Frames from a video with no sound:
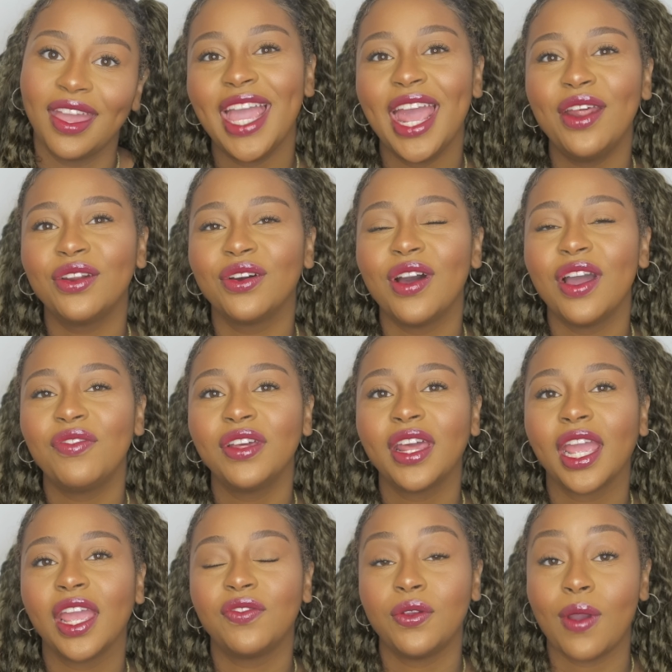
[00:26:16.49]
I don't know, I feel
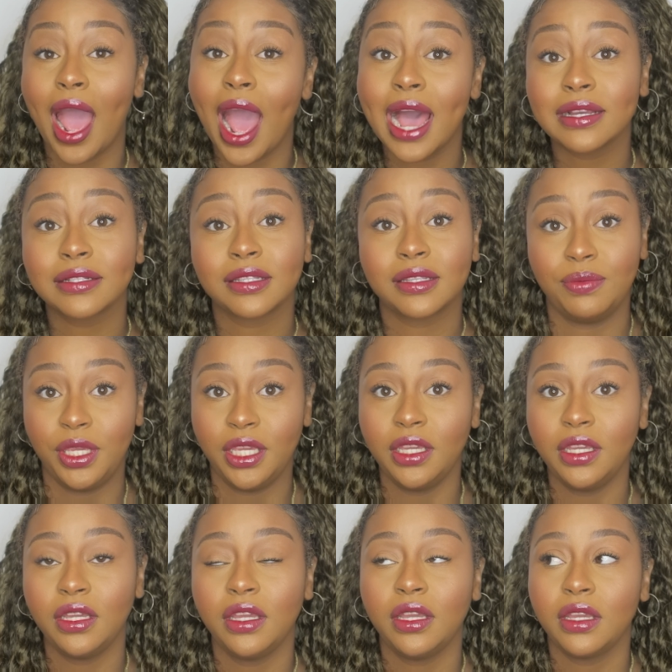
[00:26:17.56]
like if you ask
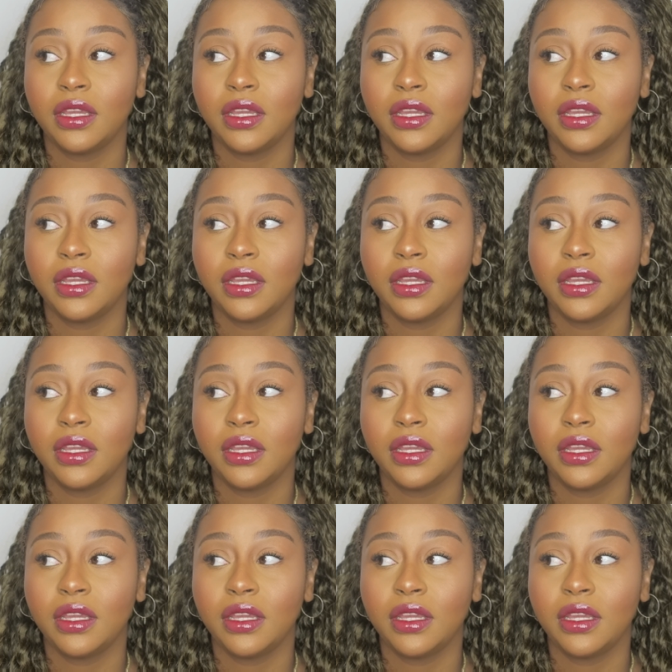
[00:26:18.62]
me,